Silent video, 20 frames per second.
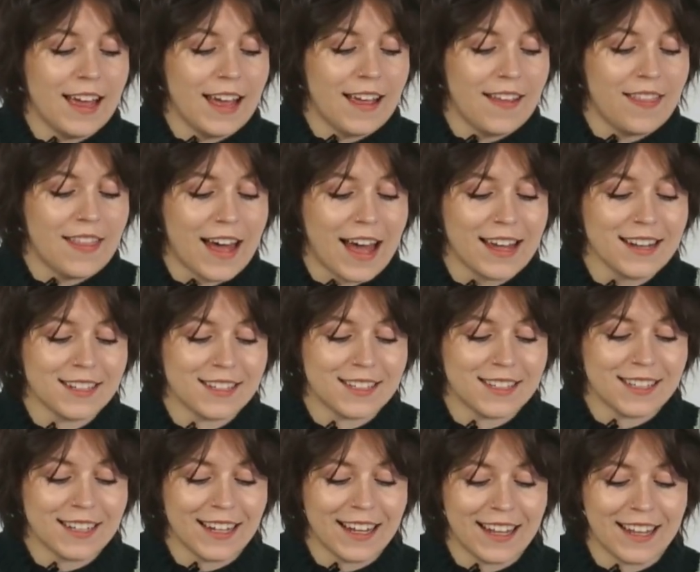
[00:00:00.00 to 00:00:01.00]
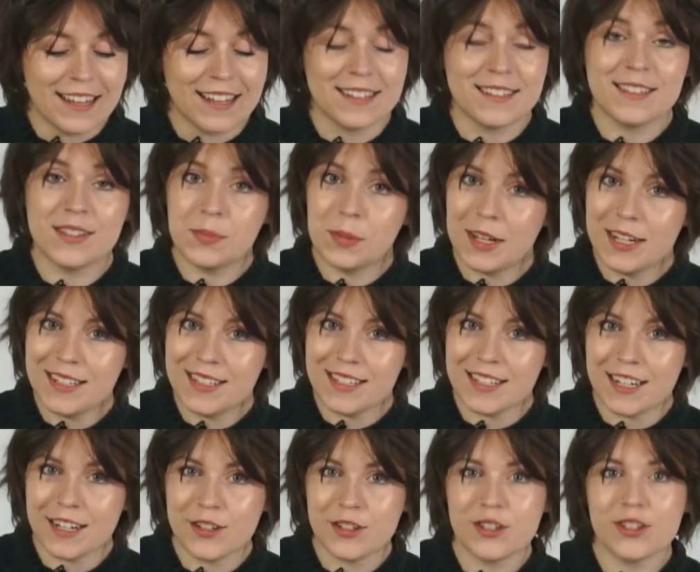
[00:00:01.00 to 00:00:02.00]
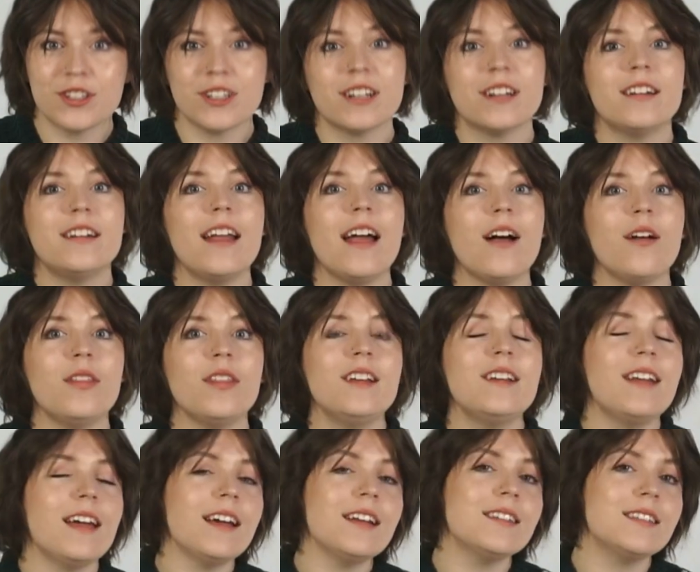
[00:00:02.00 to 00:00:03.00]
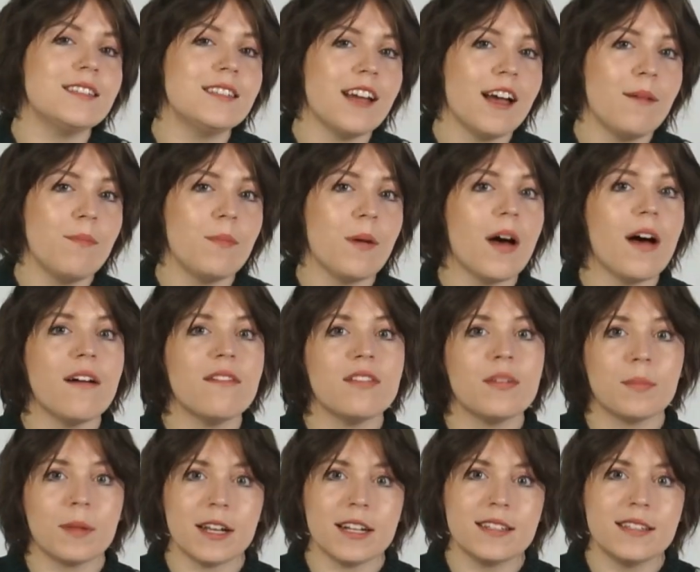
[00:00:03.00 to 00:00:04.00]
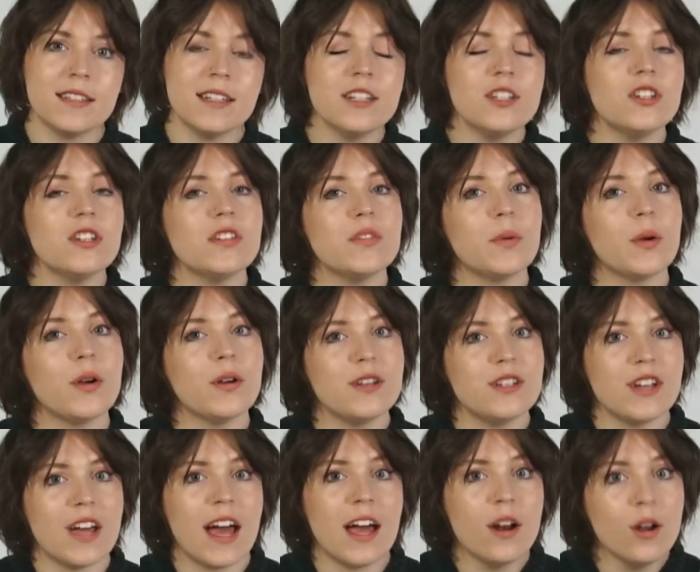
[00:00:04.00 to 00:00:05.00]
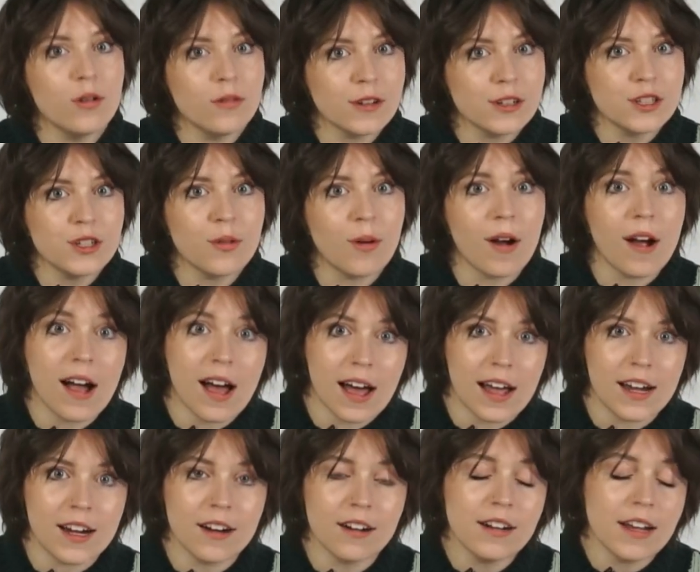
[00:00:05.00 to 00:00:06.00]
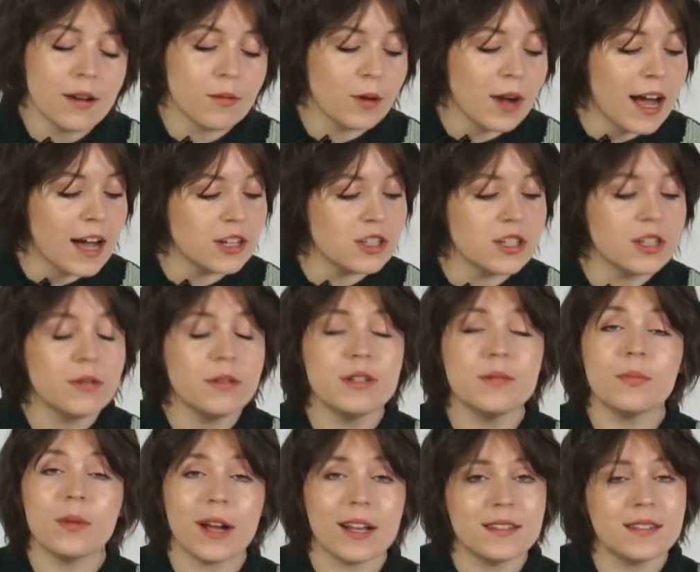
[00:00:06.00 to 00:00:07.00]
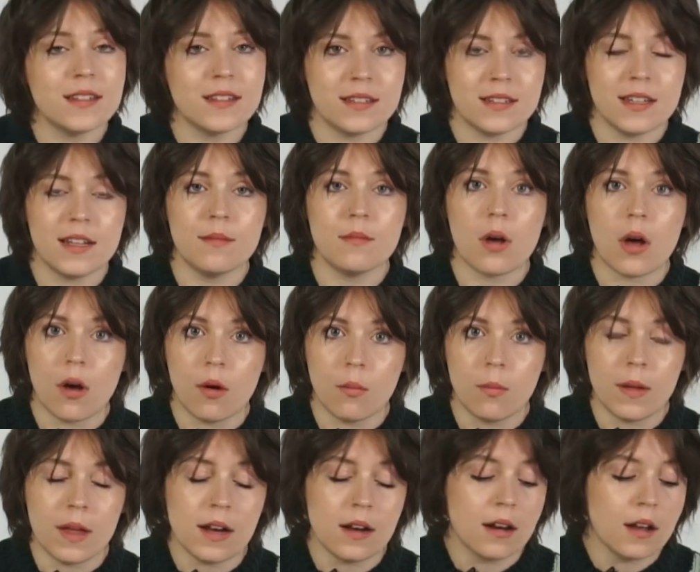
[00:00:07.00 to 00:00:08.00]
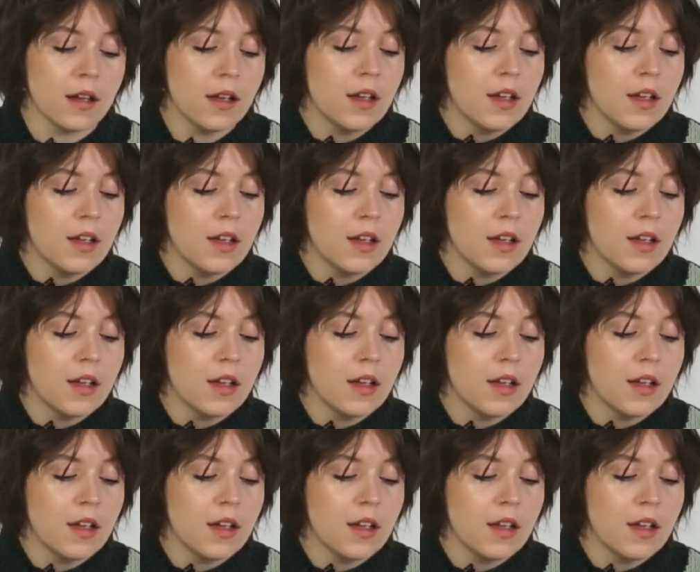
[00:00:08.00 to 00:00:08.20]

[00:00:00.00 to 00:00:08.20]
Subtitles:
And that is the plain stitch. Now the next step of the plain stitch is we're going to head over to our iron and we're actually going to press the seam open.